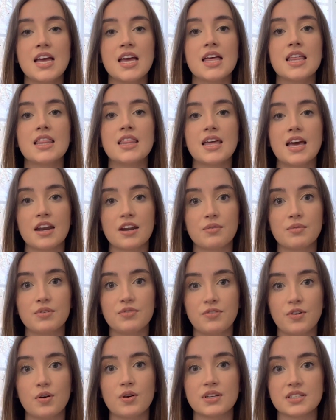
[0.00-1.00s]
then I would
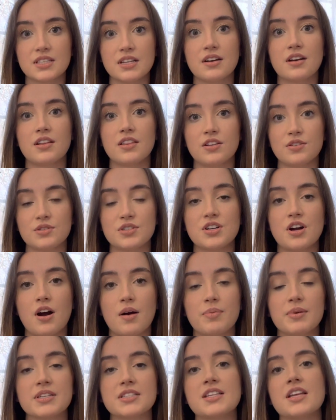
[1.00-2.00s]
focus in on those
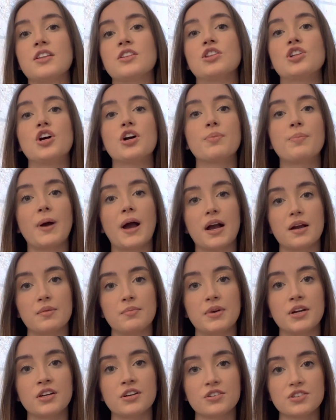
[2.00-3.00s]
topics and look back at
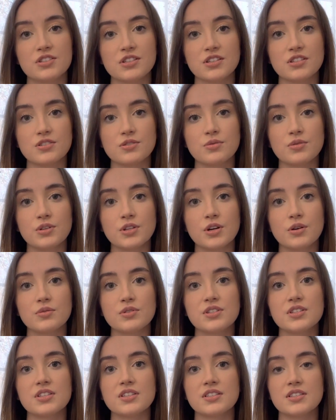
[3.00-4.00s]
my nursing school
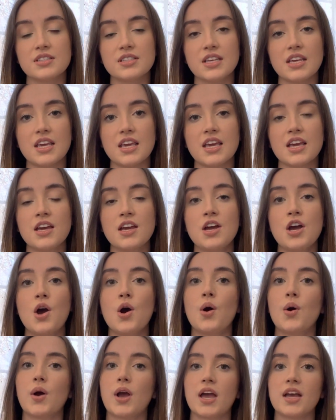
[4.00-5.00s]
notes to see,
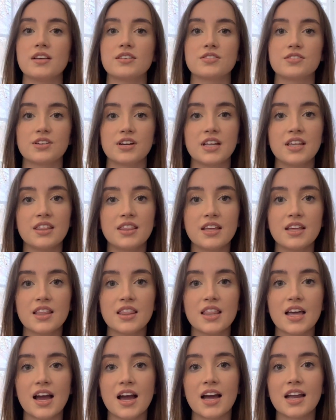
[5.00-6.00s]
okay, is there anything
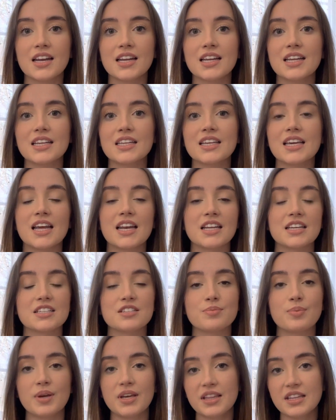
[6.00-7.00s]
that can
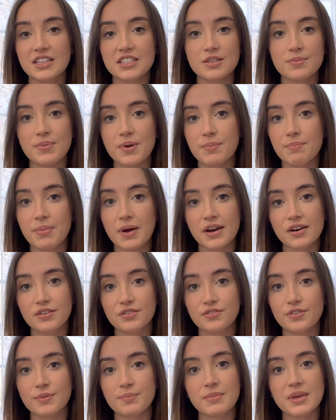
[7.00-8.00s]
explain this a bit better
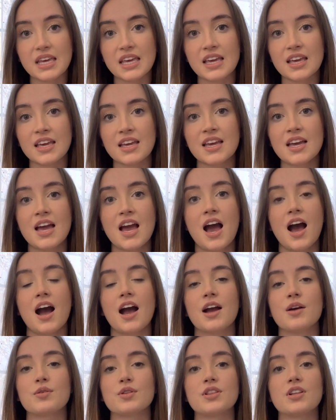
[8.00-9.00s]
for me?
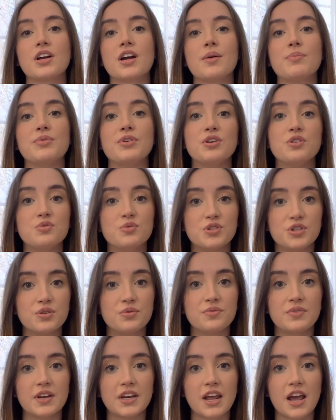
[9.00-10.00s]
I would look up
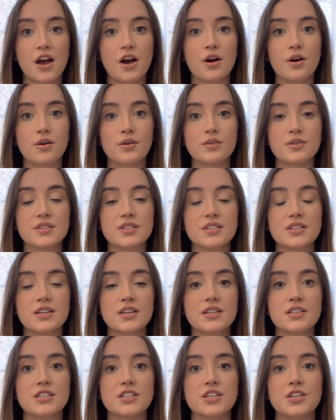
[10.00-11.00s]
YouTube videos
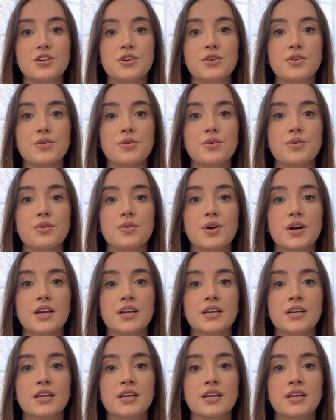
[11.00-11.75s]
to